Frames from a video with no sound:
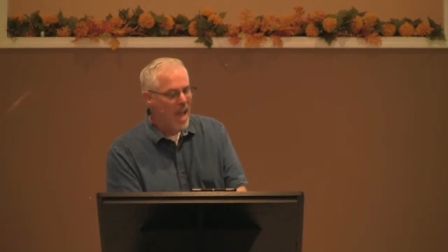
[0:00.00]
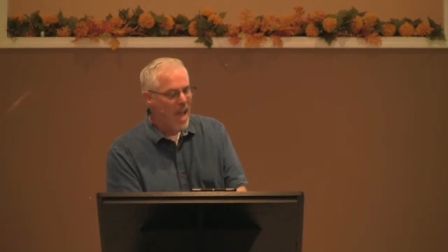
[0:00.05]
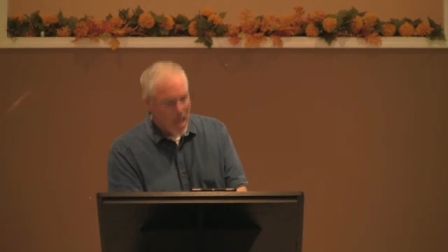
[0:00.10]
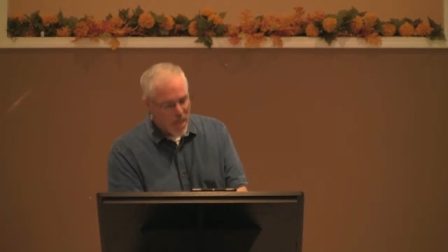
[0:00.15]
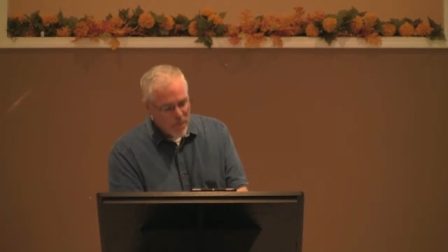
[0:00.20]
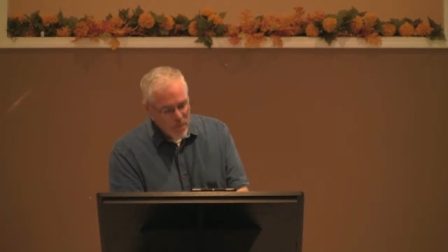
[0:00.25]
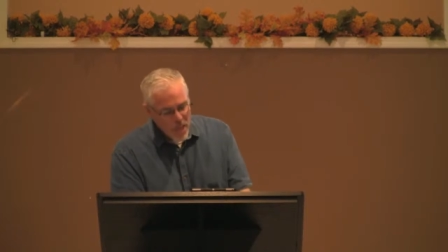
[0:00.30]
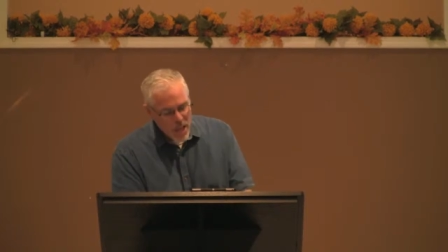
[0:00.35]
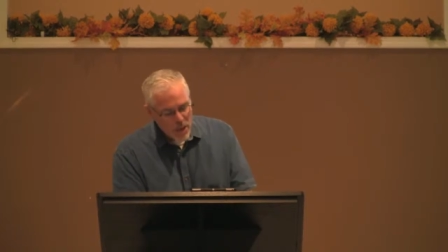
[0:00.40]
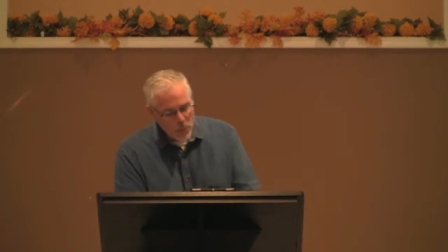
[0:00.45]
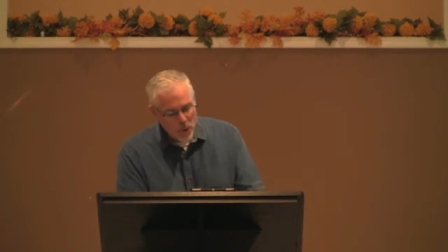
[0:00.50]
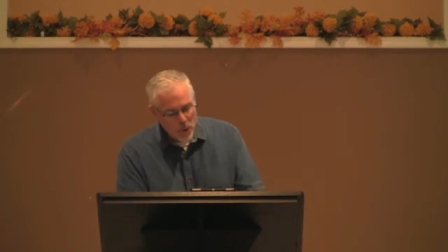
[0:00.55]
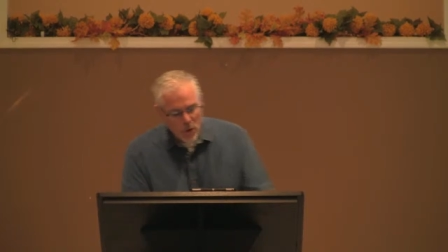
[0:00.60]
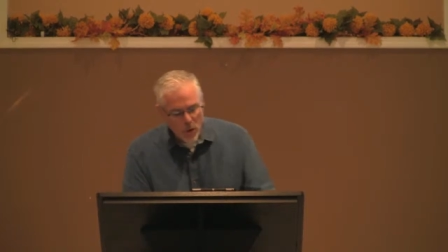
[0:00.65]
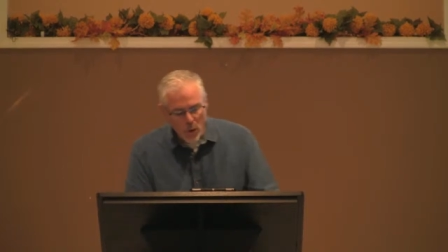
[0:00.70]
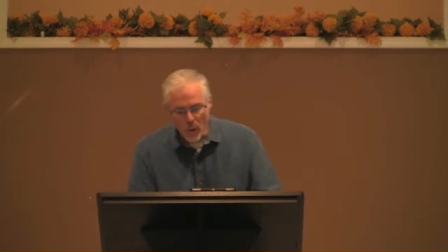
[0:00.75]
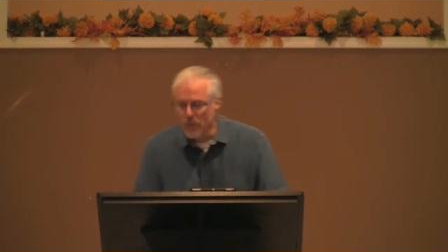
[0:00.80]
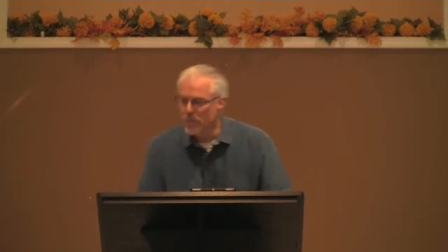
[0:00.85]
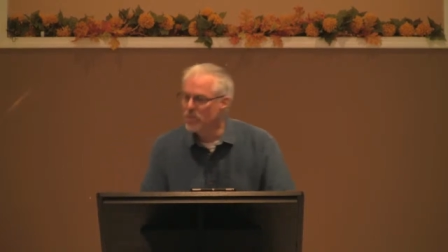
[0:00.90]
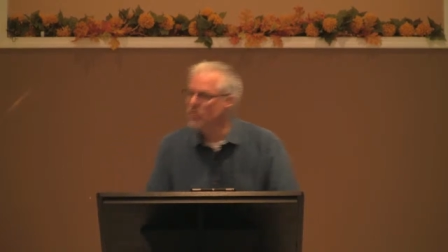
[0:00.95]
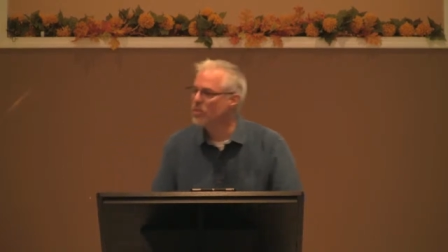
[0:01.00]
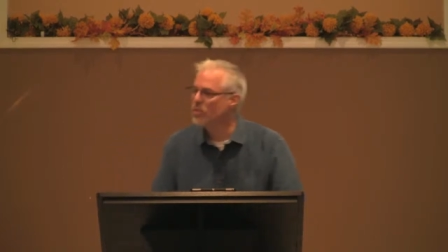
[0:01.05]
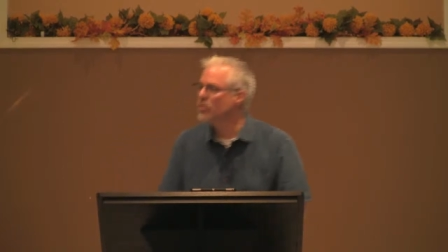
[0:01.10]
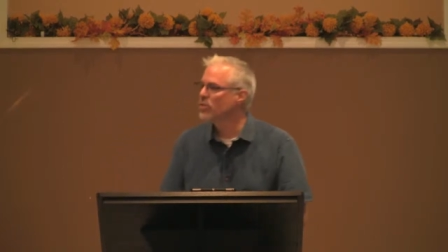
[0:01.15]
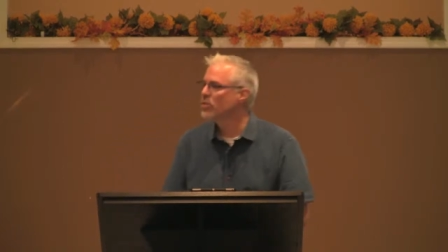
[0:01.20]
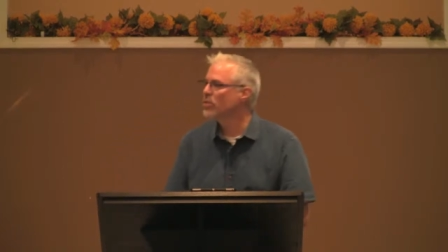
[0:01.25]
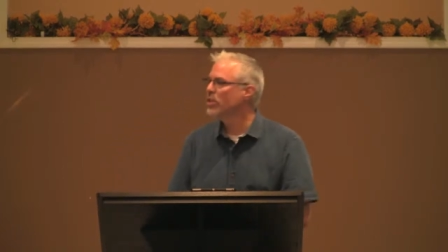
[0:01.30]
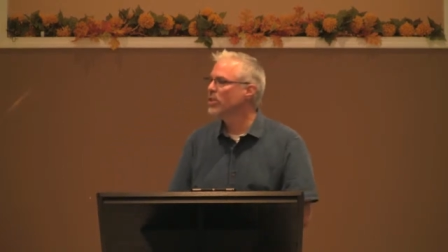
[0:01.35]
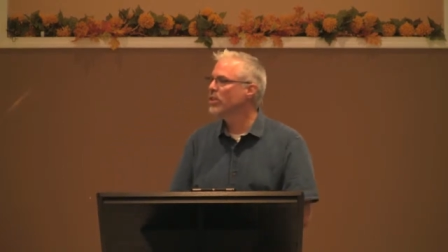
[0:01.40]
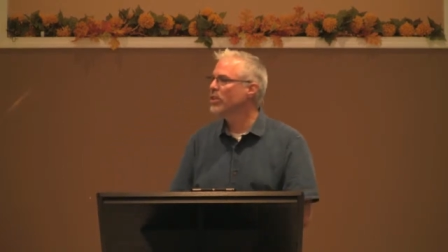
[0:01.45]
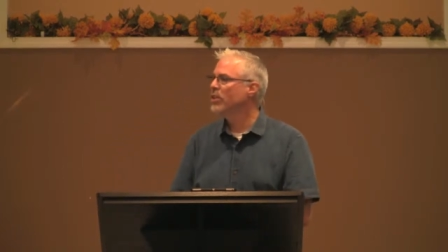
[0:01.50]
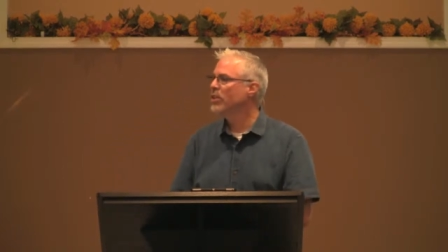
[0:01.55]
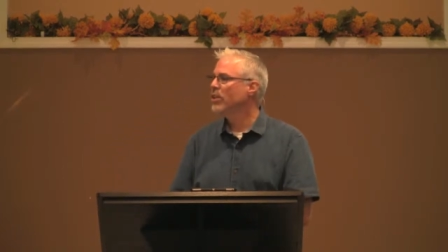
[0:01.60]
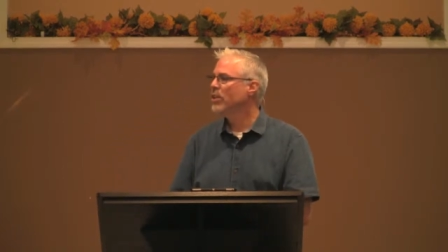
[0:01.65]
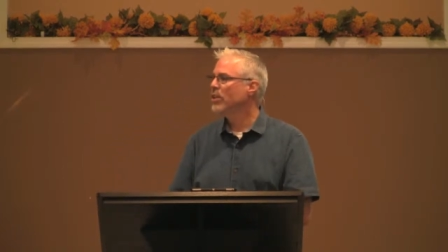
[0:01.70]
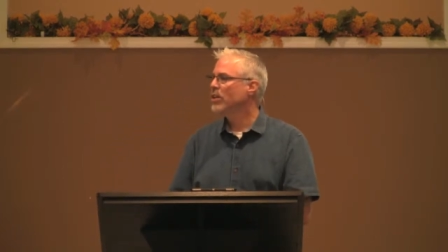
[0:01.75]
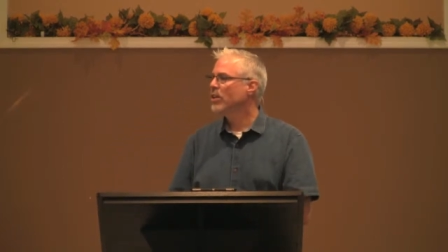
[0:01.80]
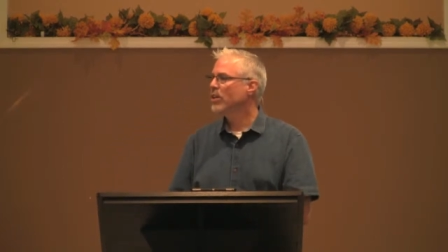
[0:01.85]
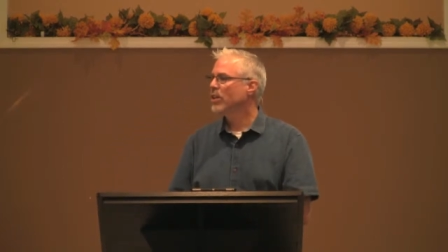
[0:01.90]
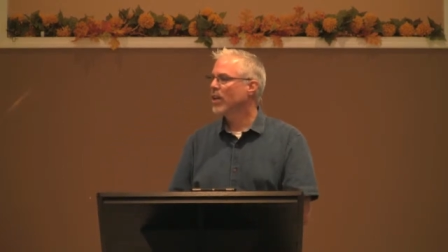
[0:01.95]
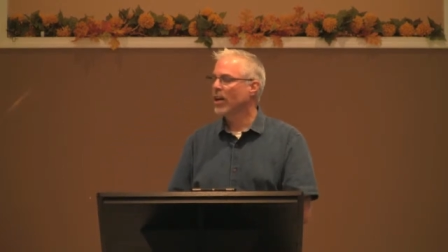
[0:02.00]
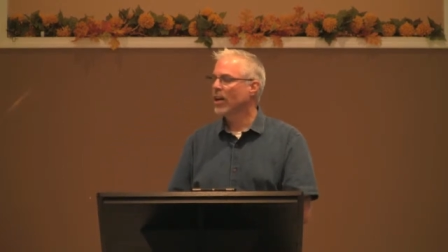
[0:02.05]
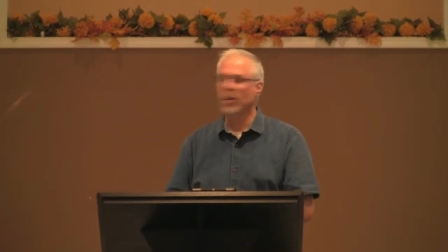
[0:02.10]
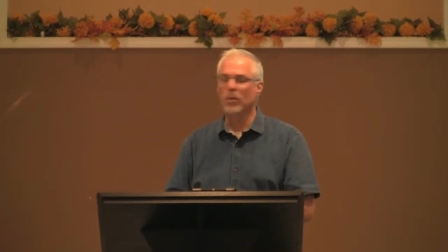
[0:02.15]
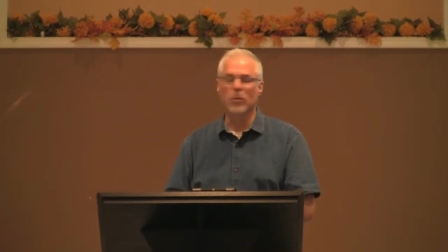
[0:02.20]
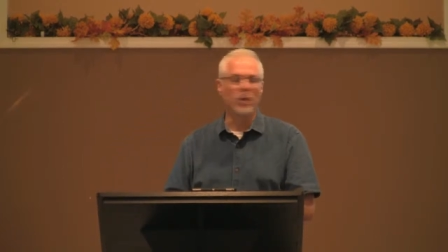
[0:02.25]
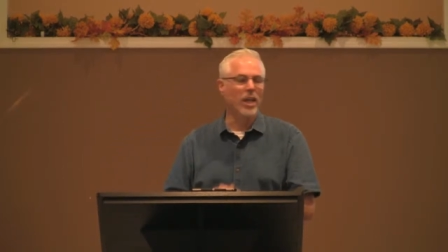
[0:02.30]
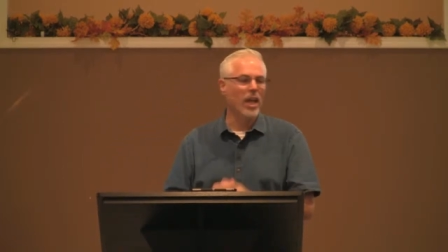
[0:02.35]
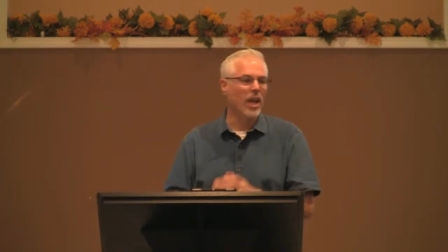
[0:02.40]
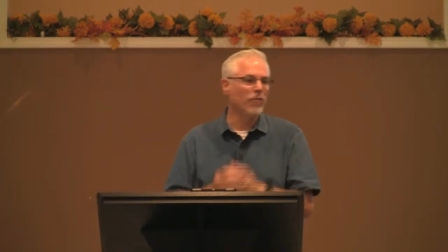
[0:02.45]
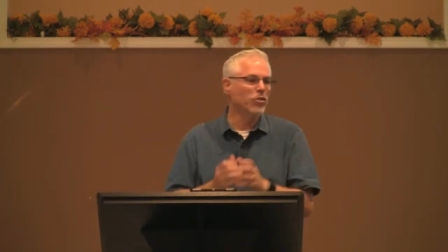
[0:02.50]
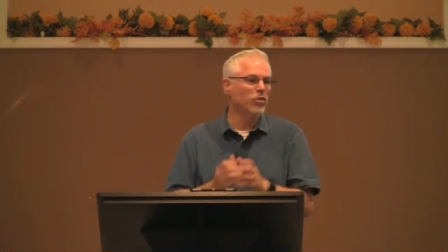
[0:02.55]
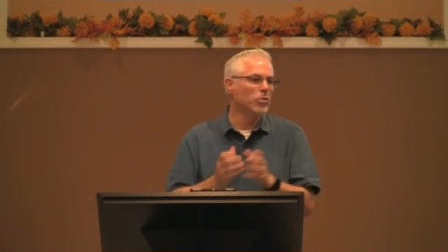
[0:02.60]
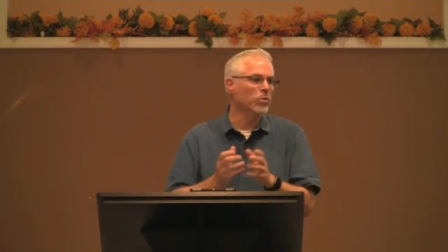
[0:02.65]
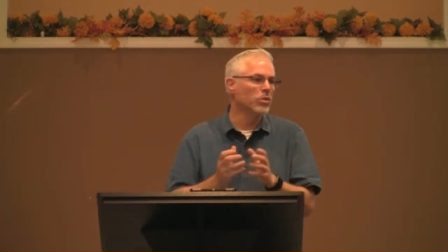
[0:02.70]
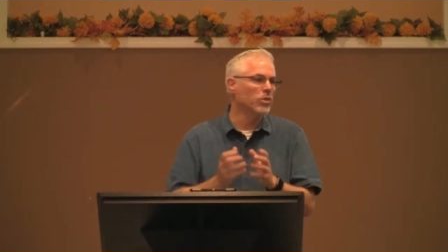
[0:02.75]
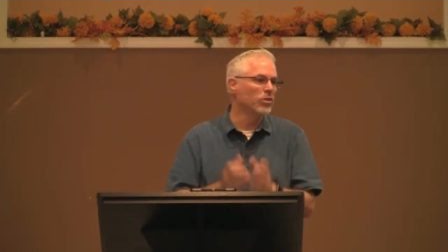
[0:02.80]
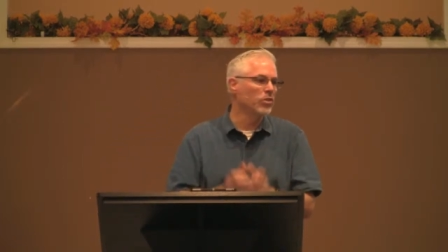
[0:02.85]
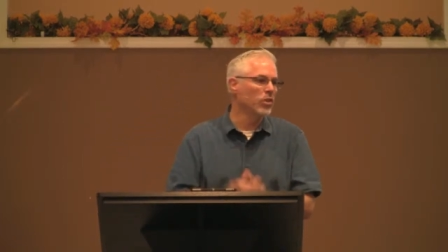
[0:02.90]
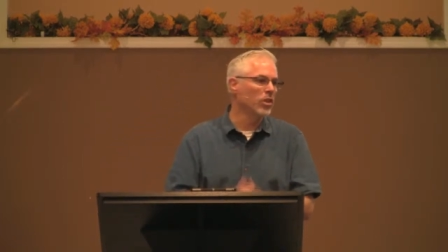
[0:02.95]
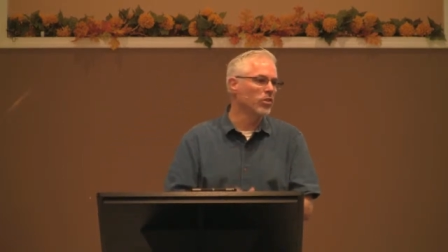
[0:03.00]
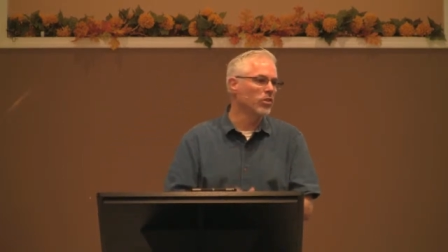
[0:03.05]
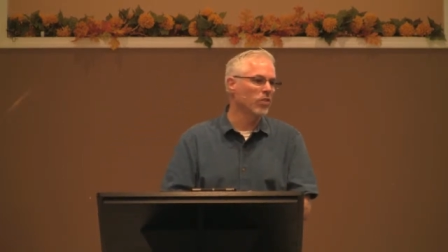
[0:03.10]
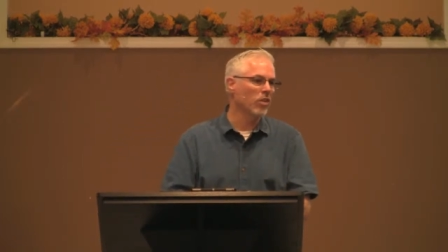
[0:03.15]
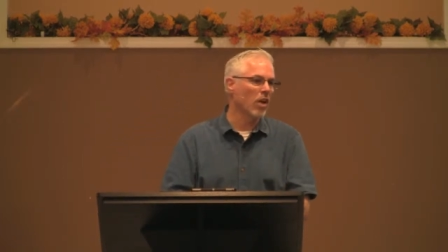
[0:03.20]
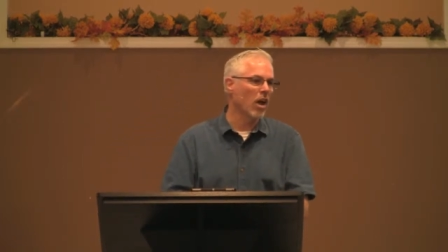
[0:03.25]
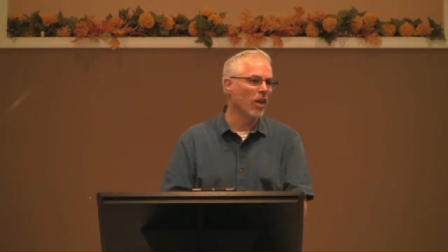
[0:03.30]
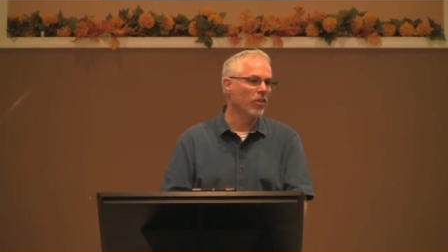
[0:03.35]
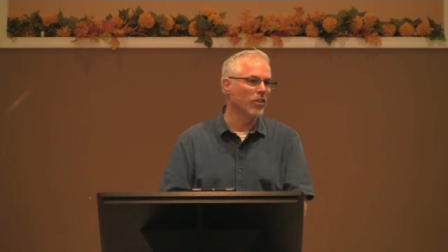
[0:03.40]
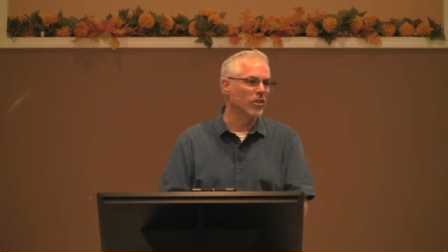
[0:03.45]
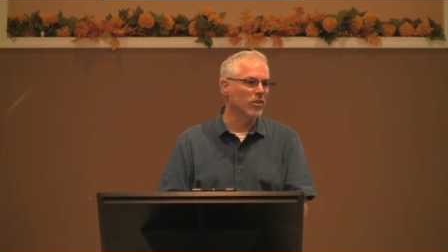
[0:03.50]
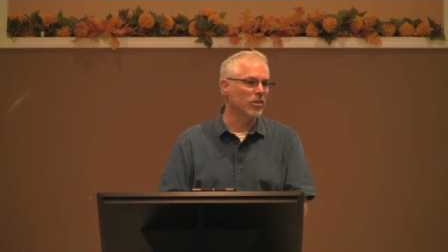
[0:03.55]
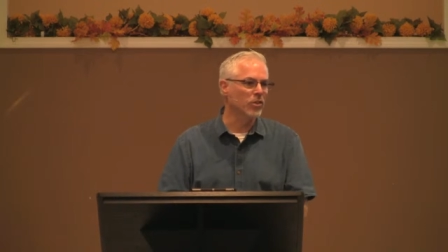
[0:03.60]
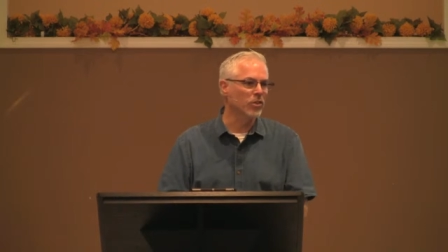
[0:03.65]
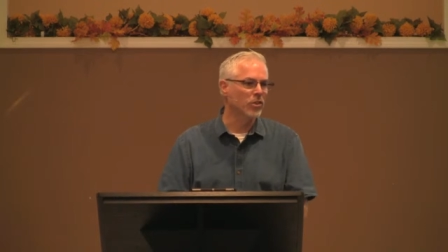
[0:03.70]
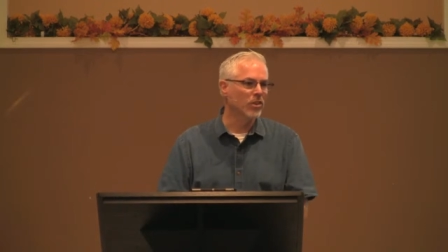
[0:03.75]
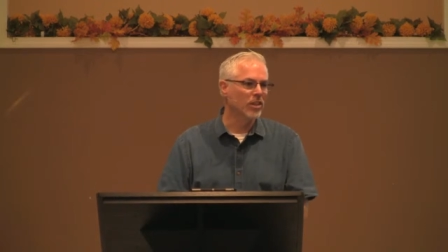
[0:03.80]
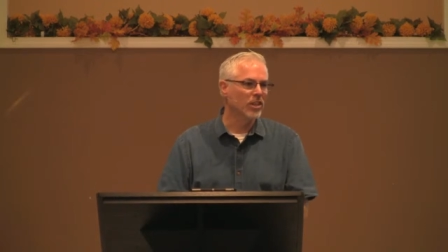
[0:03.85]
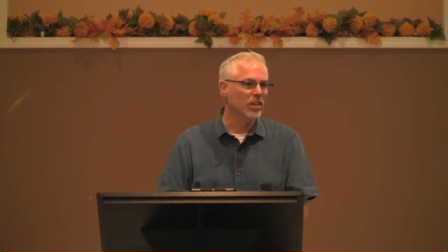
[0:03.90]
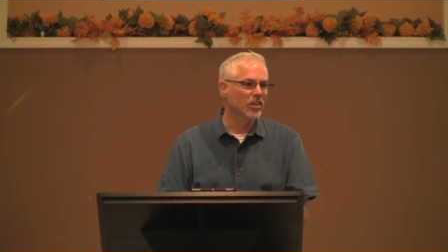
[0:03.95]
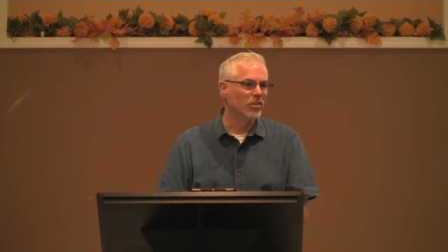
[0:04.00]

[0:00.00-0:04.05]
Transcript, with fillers: And then we're going to see we have to resist others.